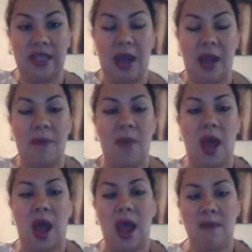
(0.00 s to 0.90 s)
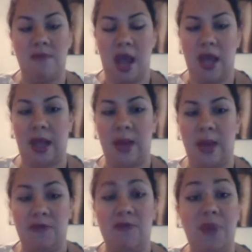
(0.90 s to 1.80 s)
And
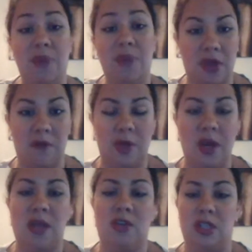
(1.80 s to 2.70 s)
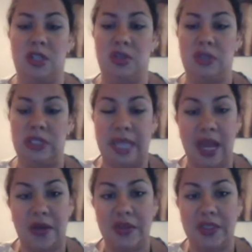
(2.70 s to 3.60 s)
I come from both. I've been in
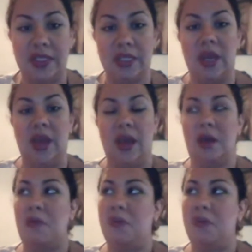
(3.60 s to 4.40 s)
traditional sales.